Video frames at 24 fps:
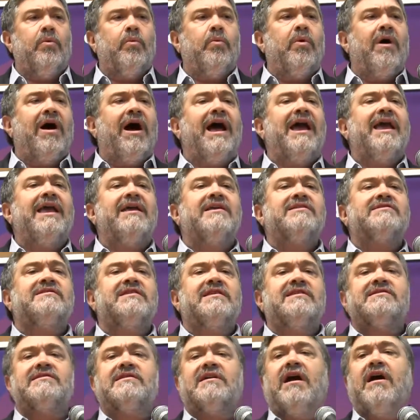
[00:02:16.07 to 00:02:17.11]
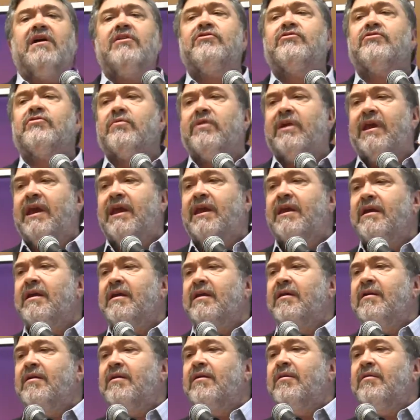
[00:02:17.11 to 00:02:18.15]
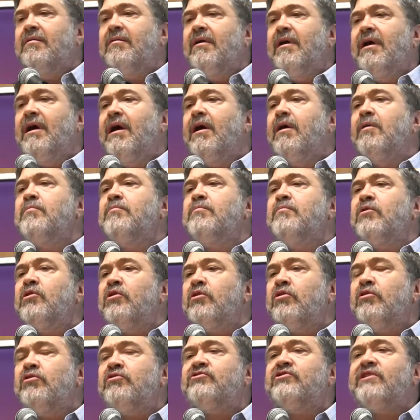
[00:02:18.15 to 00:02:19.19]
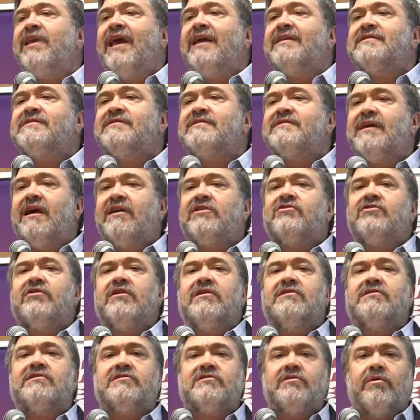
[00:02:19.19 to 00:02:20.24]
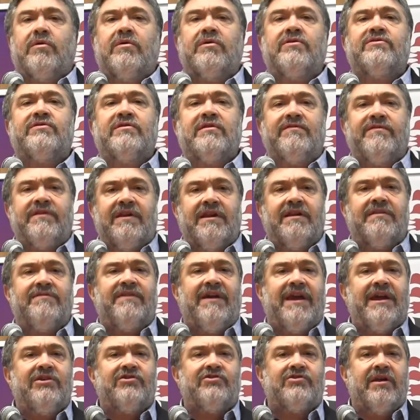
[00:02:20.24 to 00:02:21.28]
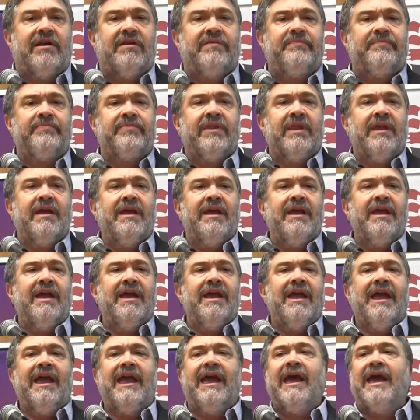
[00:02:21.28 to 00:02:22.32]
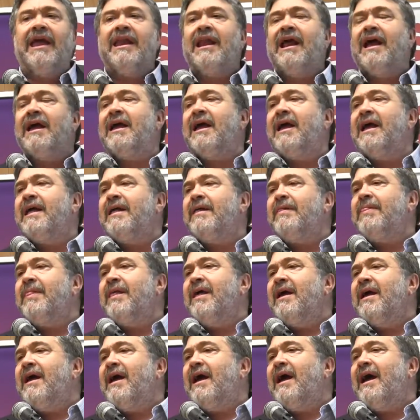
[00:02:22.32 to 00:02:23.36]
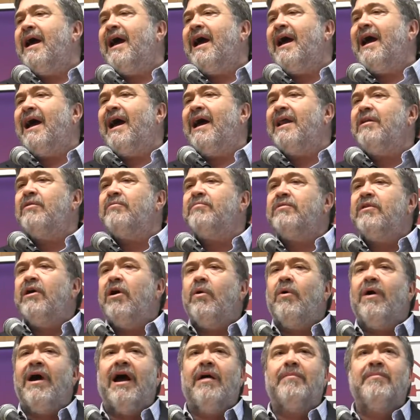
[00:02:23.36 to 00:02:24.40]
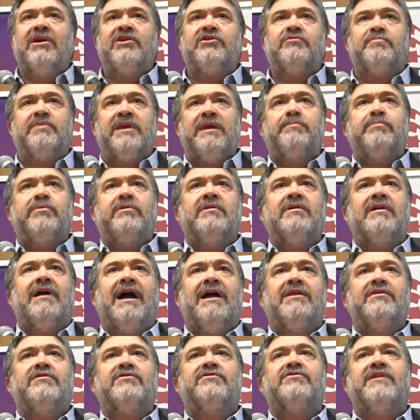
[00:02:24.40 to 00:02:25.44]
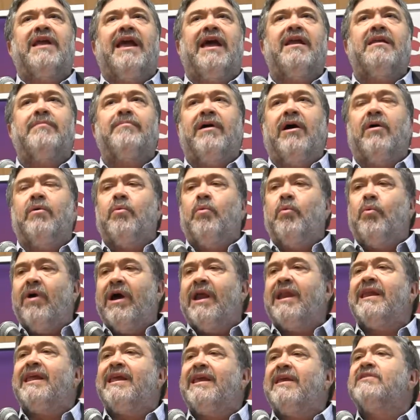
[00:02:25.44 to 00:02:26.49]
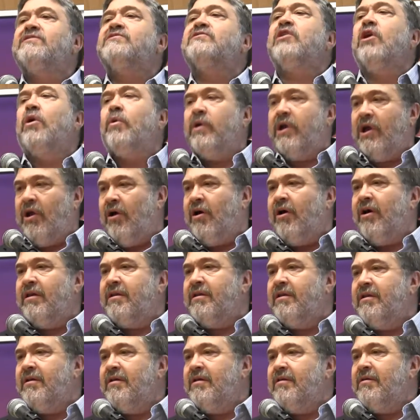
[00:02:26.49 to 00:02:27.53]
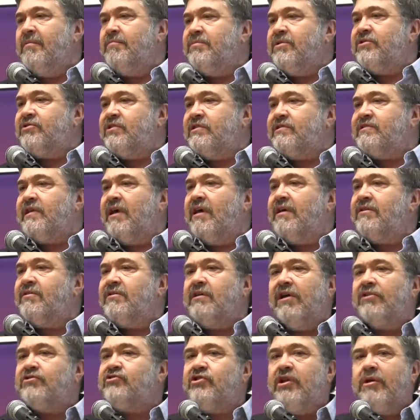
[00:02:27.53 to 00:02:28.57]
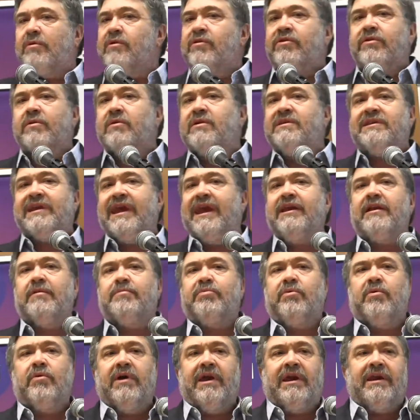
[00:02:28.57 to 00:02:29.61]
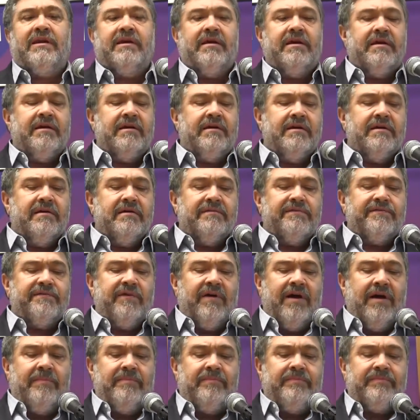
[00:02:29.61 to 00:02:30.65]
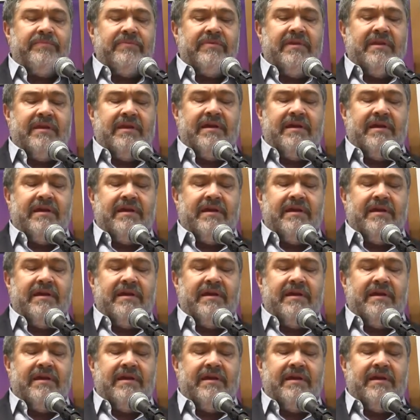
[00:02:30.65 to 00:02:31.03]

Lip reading: Why has this country emerged as such a source of innovation? And I don't know how much people understand about what is going on, but just I'll share with you a data point from